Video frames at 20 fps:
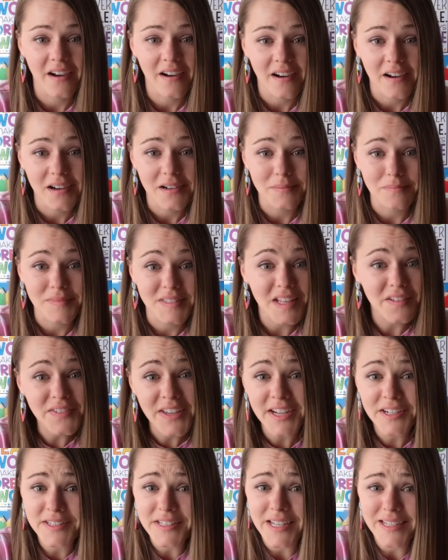Um,
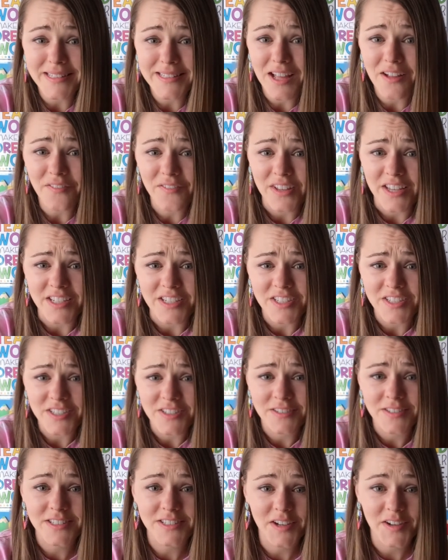self care is not
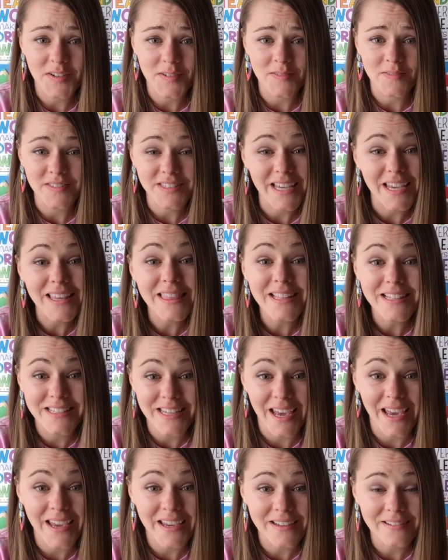selfish. So take the
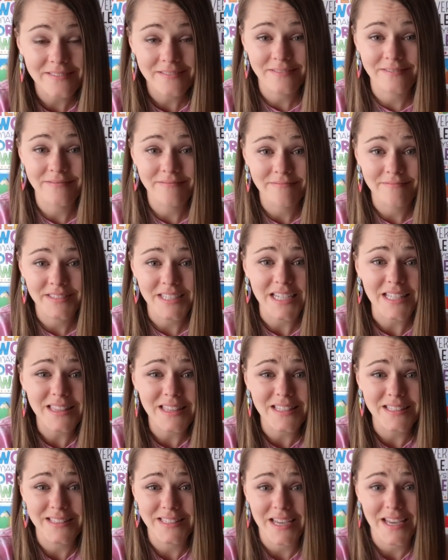day,
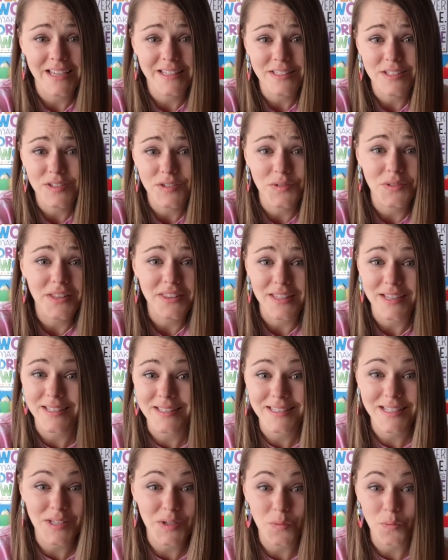take the day to do the
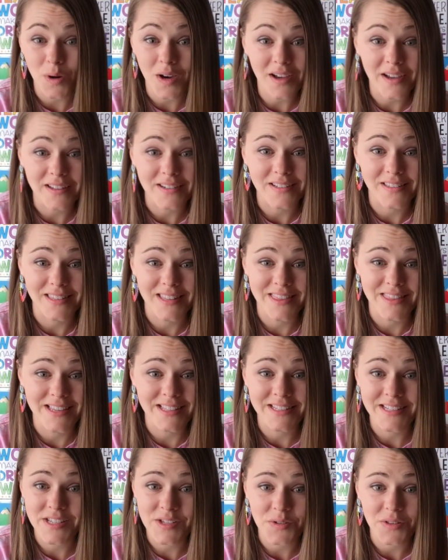things that you want and the
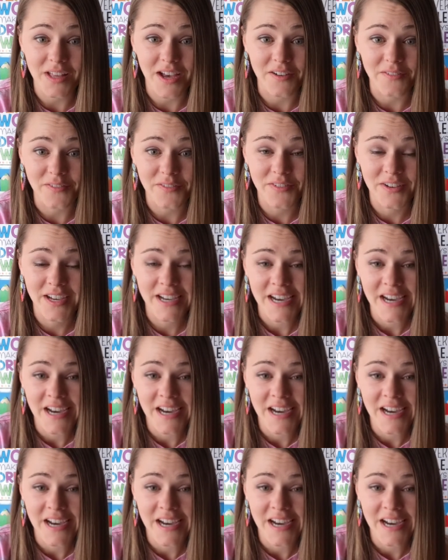things that you love.